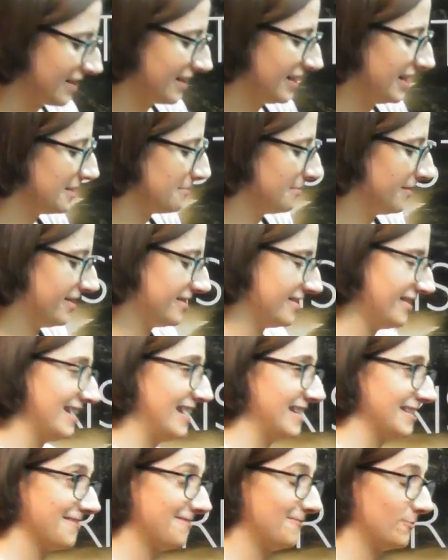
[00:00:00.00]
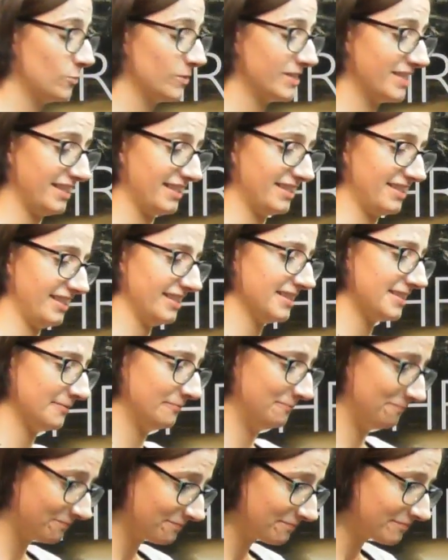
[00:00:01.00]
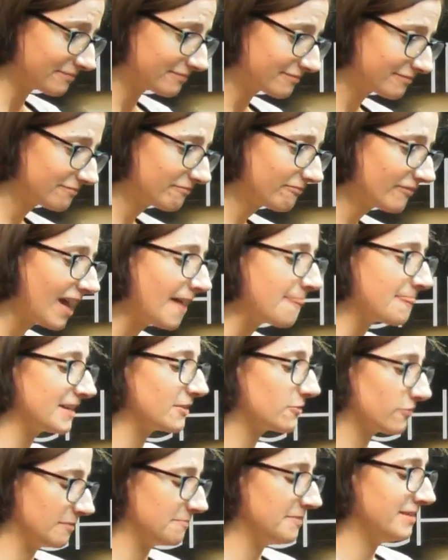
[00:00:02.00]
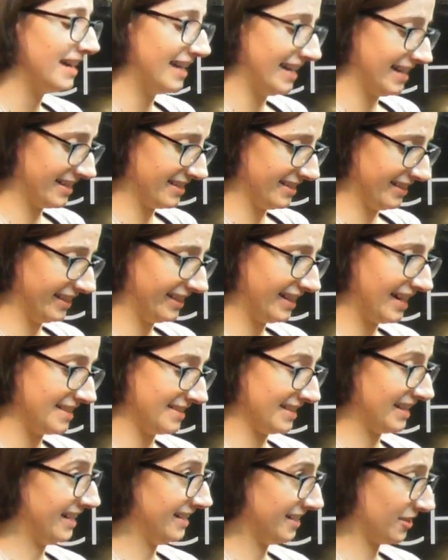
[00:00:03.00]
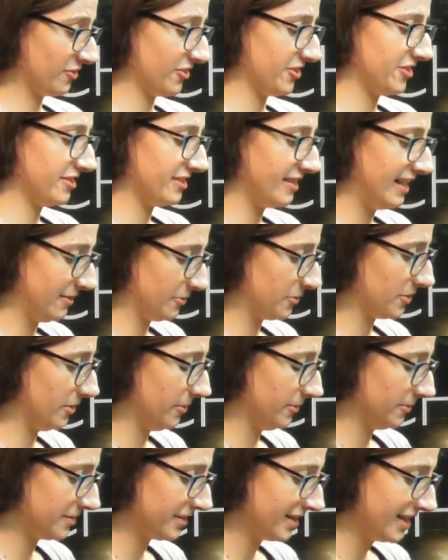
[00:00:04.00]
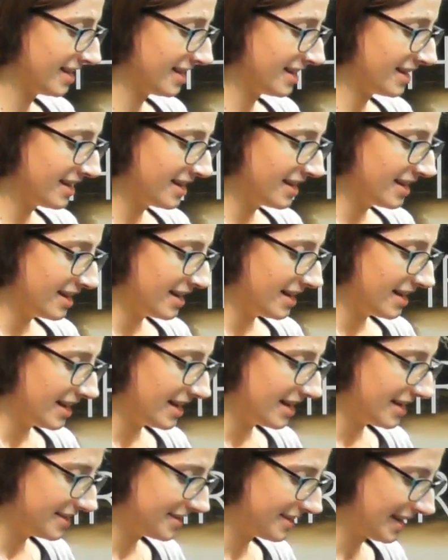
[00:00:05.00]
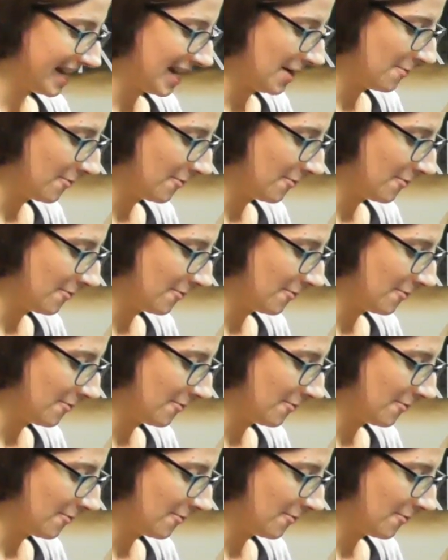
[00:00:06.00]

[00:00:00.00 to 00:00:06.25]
this person has 4 sisters, and they grew up in Hackney and in a Christian household. They